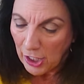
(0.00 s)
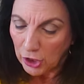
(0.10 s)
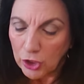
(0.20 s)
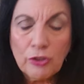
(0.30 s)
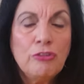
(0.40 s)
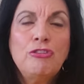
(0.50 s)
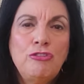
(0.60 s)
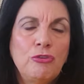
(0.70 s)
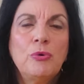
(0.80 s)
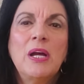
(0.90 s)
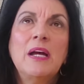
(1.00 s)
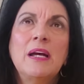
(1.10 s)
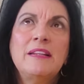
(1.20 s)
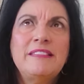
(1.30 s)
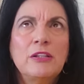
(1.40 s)
learn to
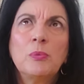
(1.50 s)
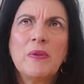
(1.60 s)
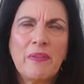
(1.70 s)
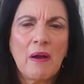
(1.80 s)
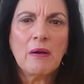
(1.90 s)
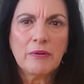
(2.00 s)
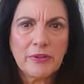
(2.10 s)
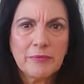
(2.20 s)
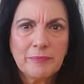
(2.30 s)
deal with the hard.